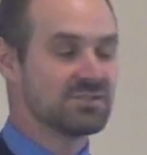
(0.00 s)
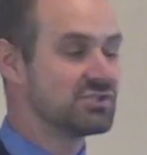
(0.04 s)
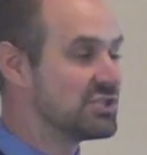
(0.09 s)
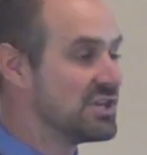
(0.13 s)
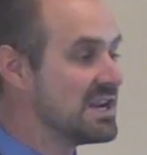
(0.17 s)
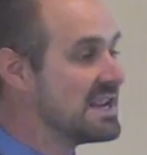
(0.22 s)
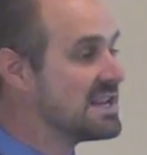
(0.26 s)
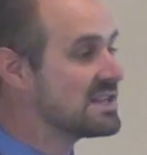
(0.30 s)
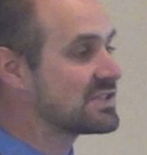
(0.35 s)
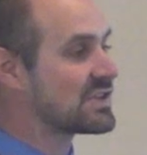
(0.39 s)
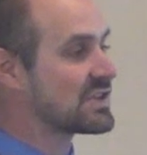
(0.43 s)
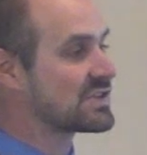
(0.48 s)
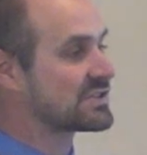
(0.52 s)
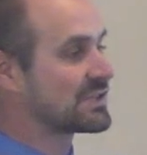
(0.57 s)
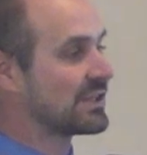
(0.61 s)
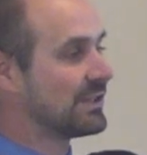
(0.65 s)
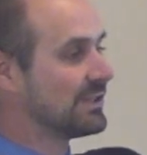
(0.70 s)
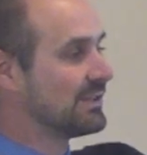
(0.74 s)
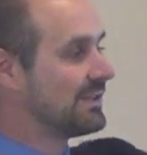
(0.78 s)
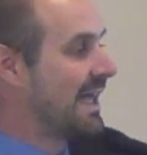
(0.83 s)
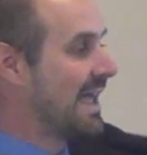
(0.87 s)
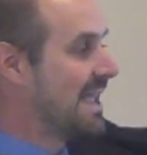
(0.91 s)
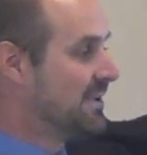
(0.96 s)
Jesus, the
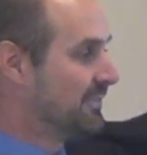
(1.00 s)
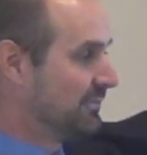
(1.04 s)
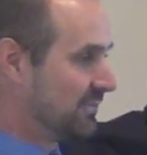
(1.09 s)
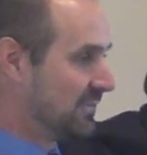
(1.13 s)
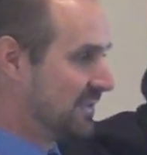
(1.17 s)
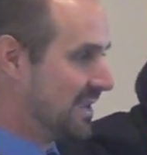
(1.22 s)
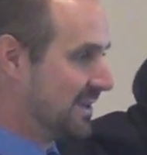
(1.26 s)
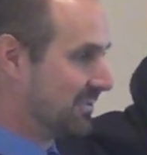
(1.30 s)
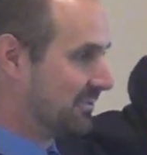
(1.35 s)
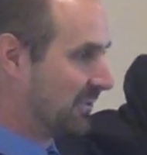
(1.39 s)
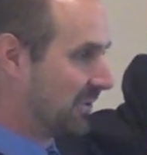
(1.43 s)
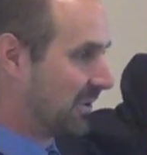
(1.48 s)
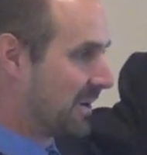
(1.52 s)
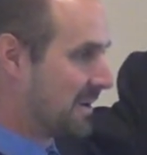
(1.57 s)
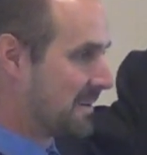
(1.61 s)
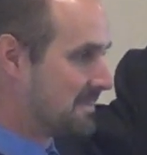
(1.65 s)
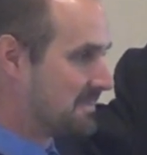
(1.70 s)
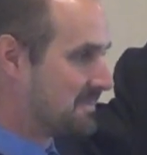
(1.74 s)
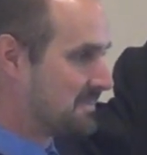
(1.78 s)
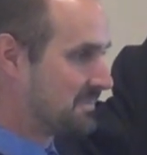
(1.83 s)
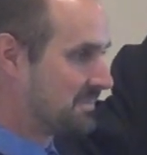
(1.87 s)
life-giver,